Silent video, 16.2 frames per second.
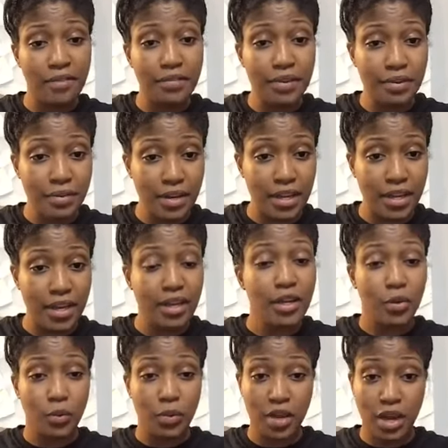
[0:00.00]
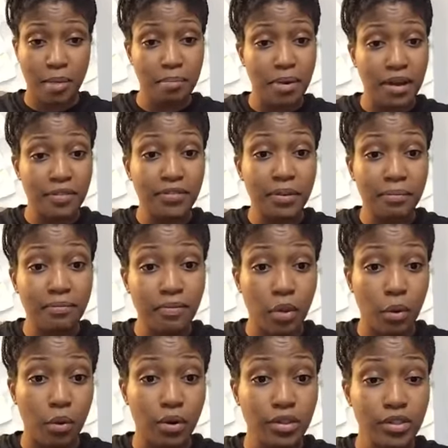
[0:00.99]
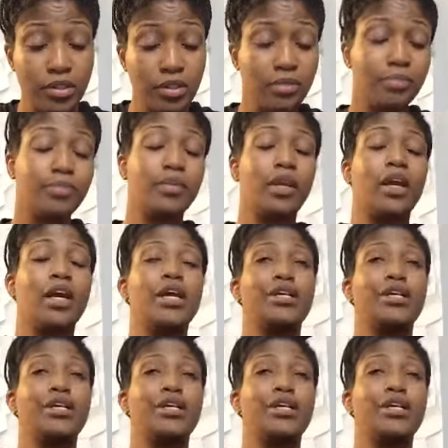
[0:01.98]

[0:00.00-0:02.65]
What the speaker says: Whatever you need, we can buff them floors.